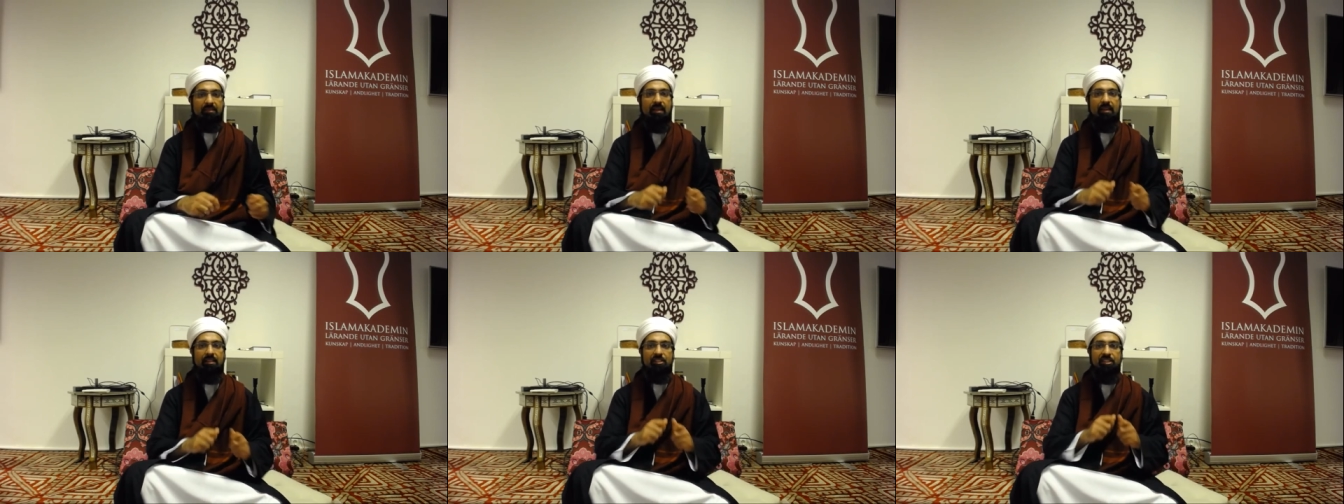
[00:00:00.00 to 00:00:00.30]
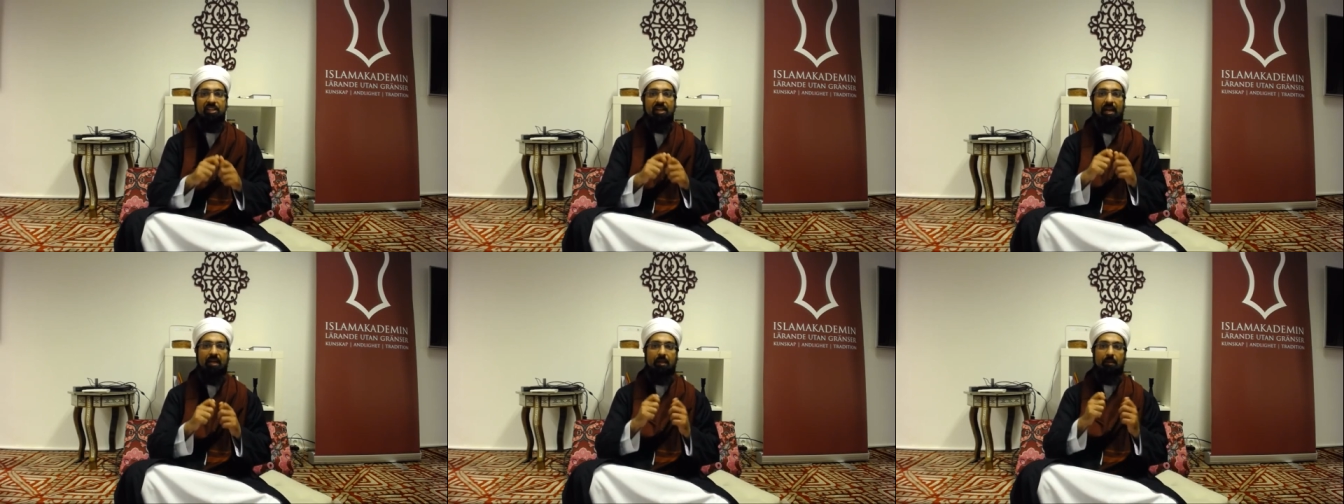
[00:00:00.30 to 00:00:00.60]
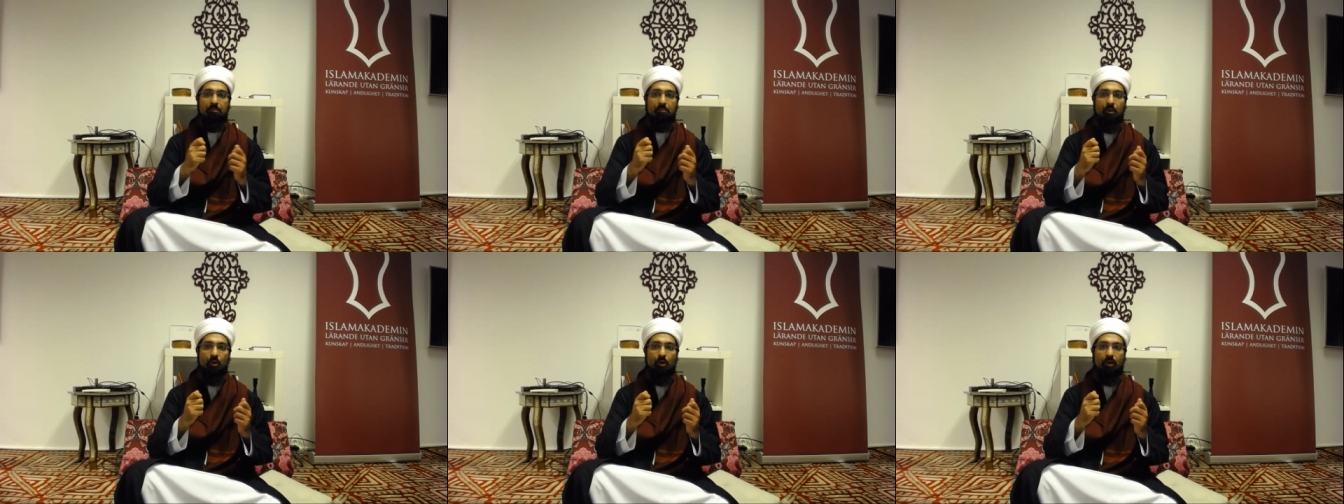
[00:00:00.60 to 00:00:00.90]
and she had a
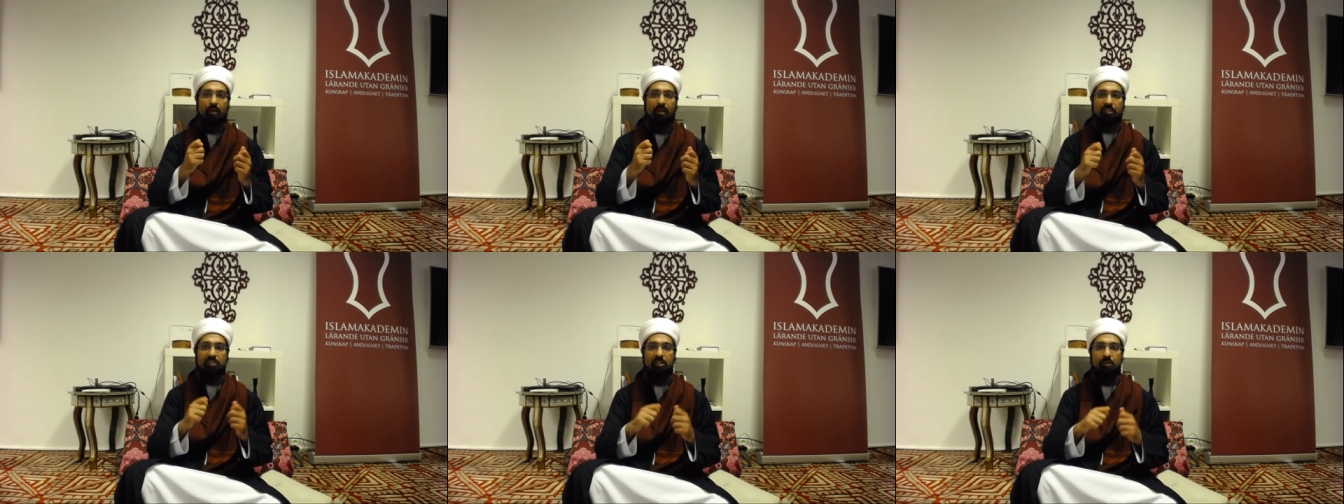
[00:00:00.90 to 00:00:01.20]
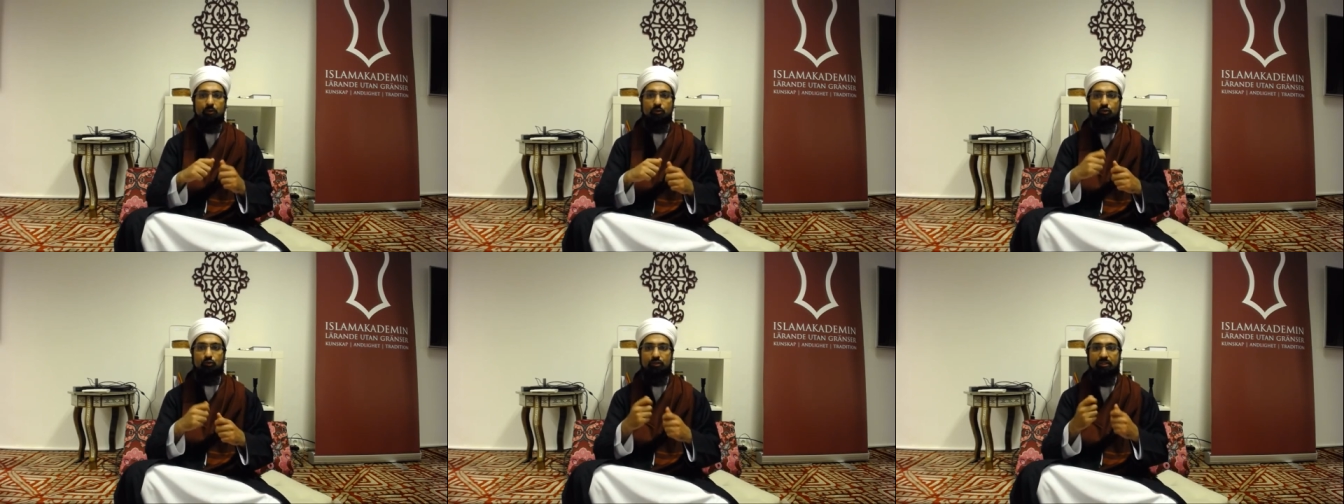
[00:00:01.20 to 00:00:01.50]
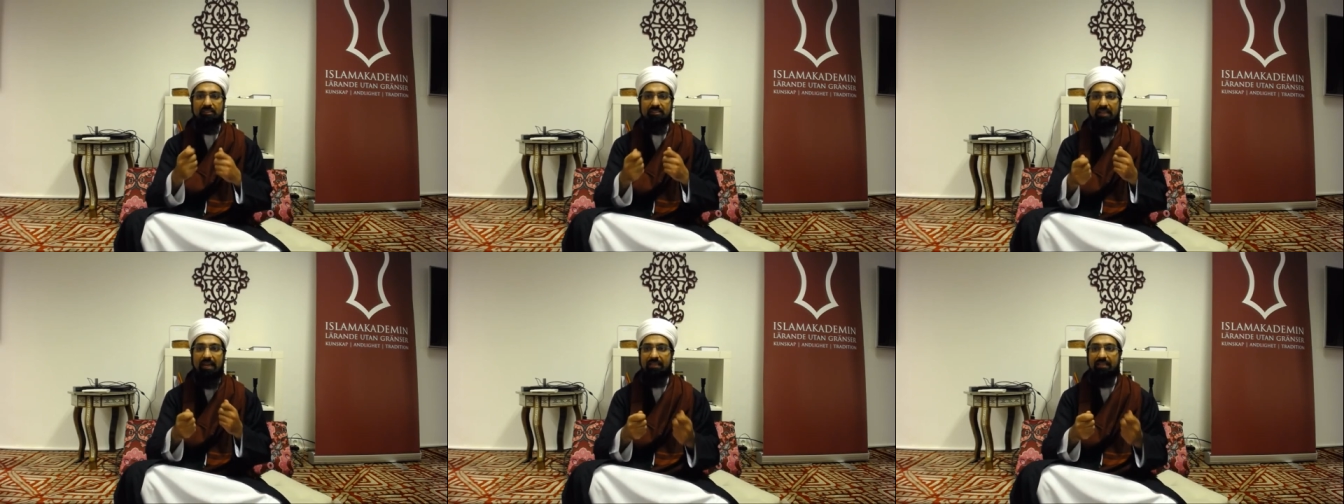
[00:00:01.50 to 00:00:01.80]
book and she was
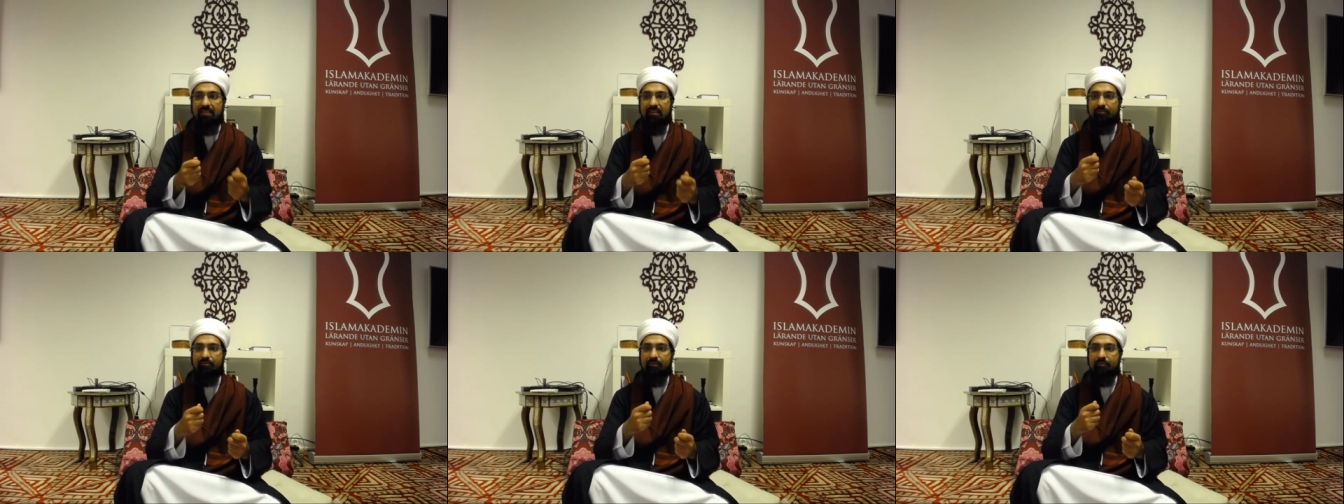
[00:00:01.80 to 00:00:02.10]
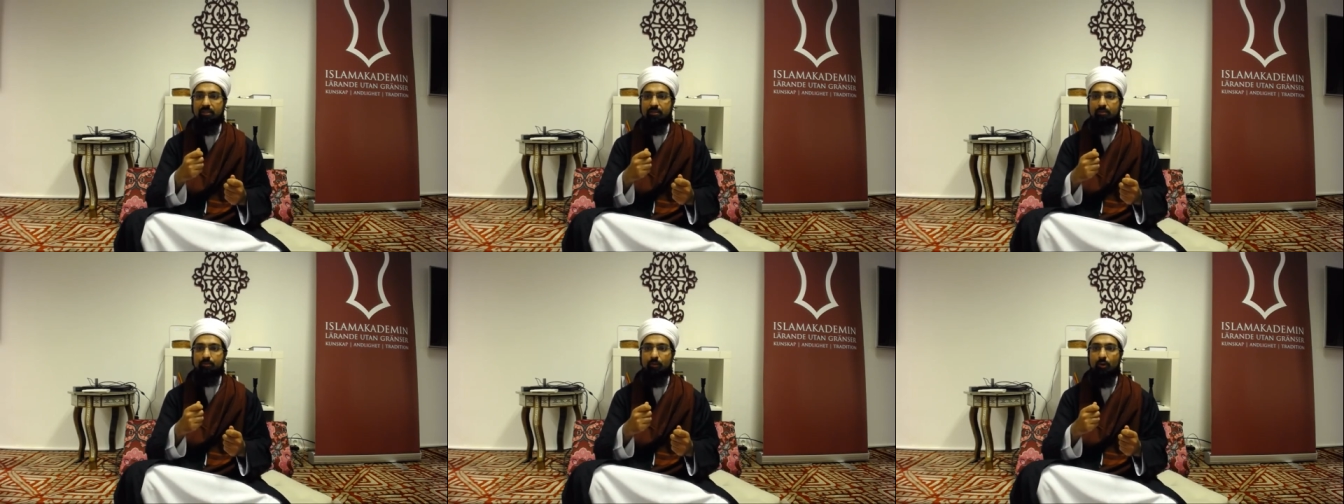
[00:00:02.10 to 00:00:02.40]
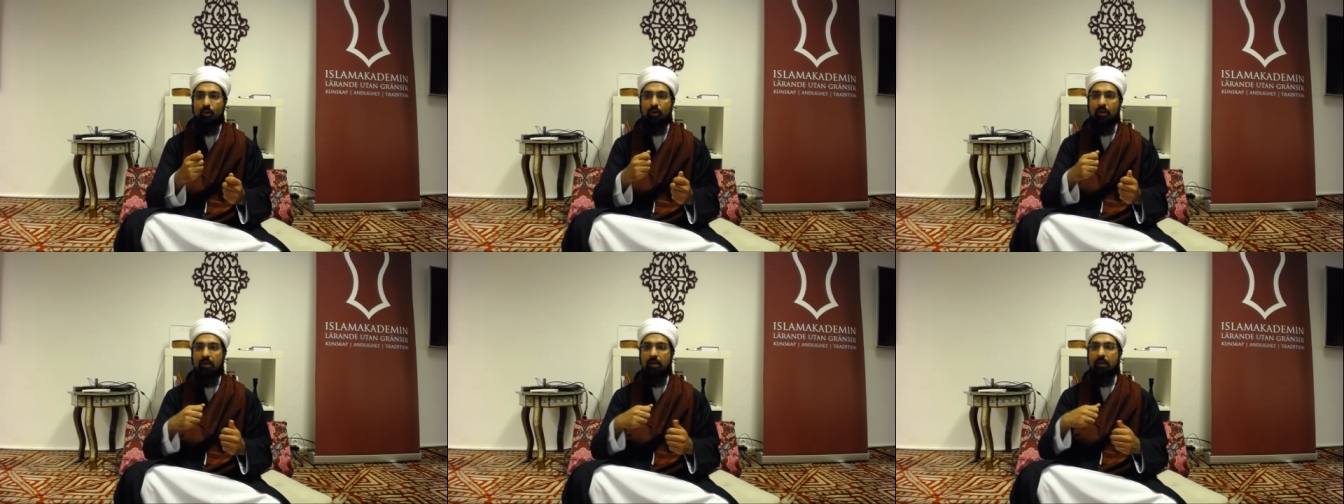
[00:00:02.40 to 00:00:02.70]
reciting from this
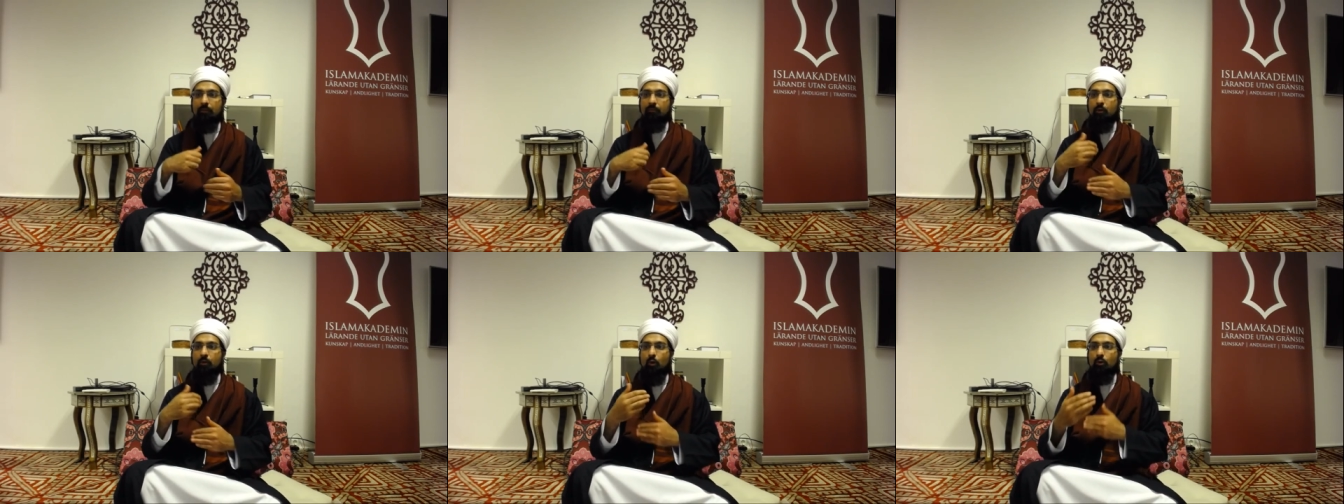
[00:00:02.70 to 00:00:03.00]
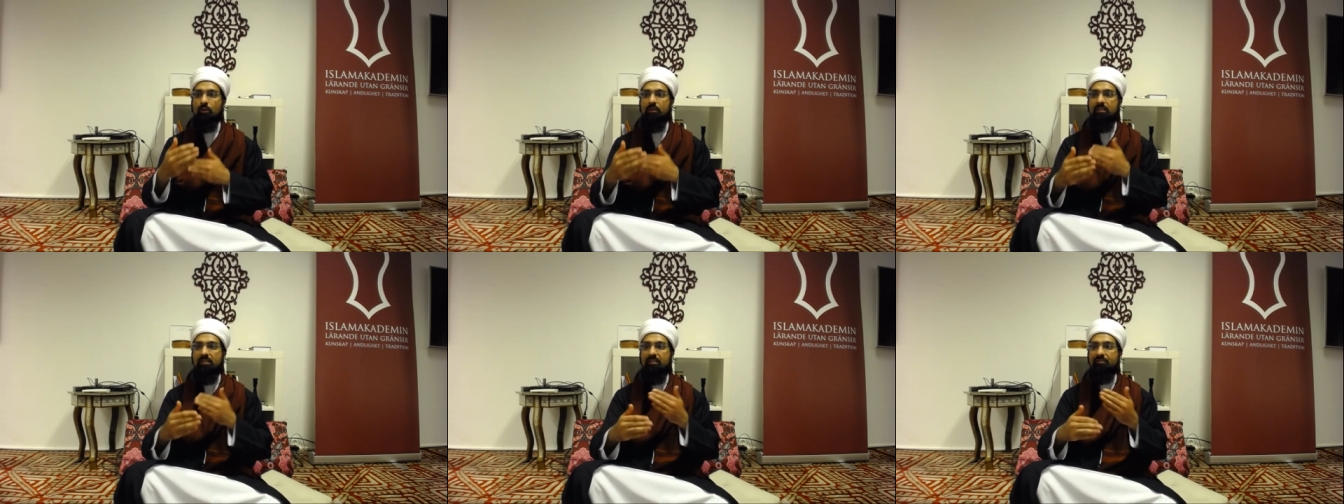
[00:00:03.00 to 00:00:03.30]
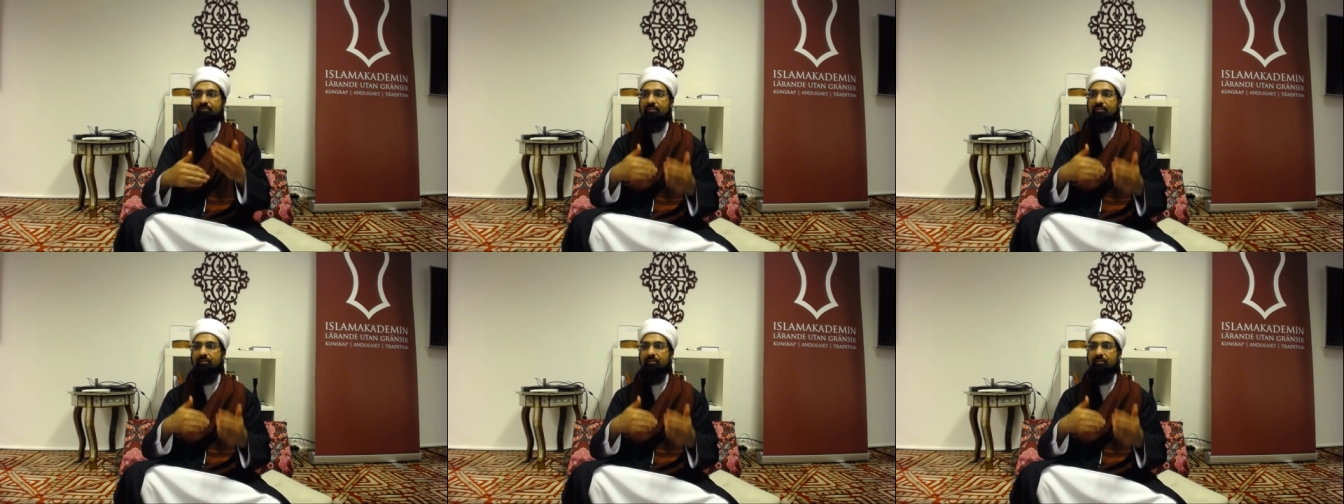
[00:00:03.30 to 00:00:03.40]
book all the different